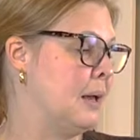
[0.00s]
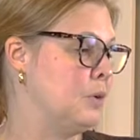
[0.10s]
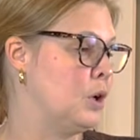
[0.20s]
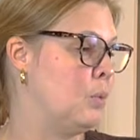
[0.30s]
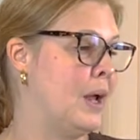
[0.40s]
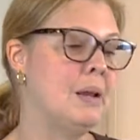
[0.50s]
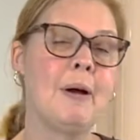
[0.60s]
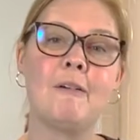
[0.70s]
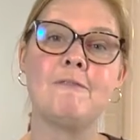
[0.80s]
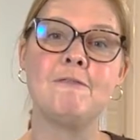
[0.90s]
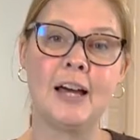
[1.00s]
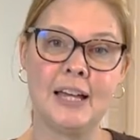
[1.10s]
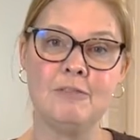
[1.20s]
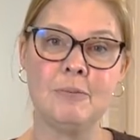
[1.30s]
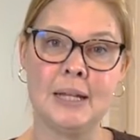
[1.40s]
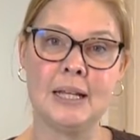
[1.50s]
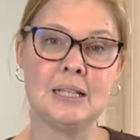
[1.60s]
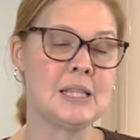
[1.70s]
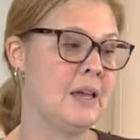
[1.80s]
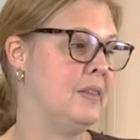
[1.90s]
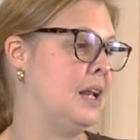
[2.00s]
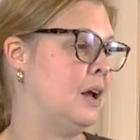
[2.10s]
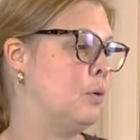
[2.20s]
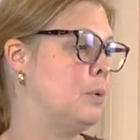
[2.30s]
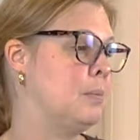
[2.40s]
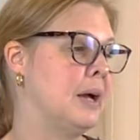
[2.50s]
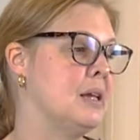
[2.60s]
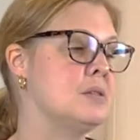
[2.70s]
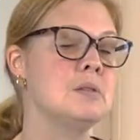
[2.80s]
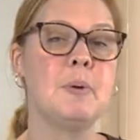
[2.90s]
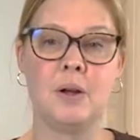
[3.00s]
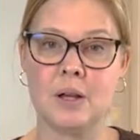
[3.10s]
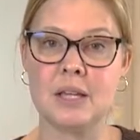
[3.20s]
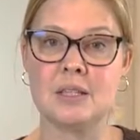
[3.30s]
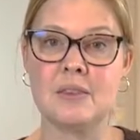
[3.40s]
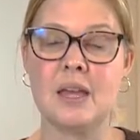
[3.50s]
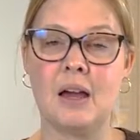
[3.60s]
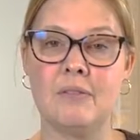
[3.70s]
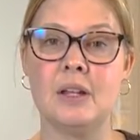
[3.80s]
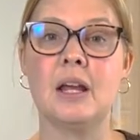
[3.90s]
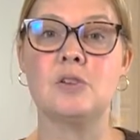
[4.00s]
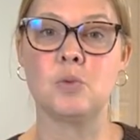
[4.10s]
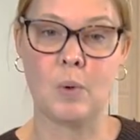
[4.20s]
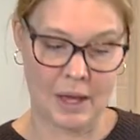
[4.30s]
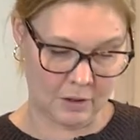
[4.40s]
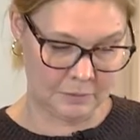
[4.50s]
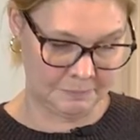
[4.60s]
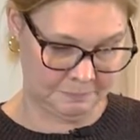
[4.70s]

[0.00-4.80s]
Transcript: I'm going to wait about 5 minutes, and then I will put my asparagus in the oven as well.